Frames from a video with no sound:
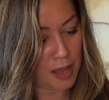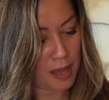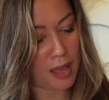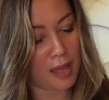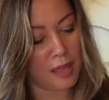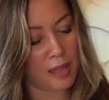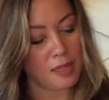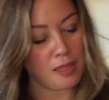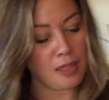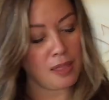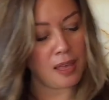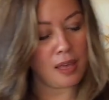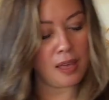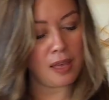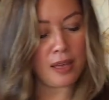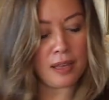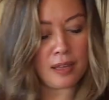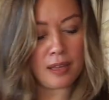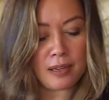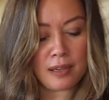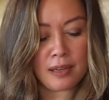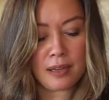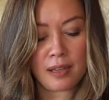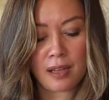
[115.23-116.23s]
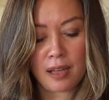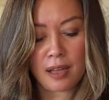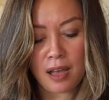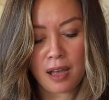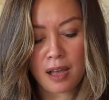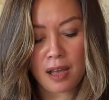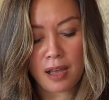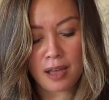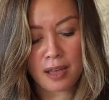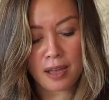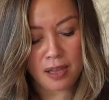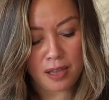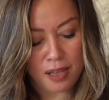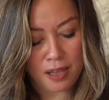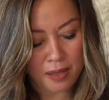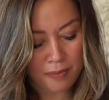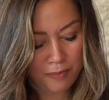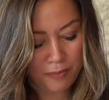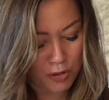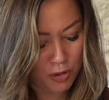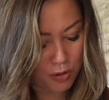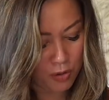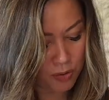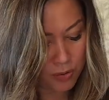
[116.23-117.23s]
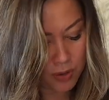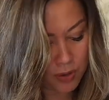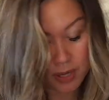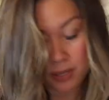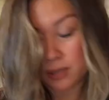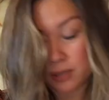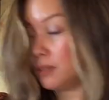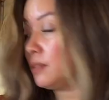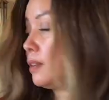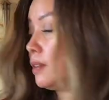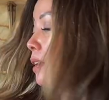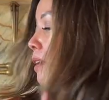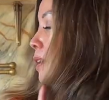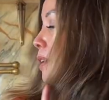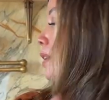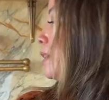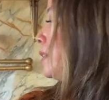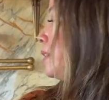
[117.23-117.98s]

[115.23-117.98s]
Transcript: And then I am going, and I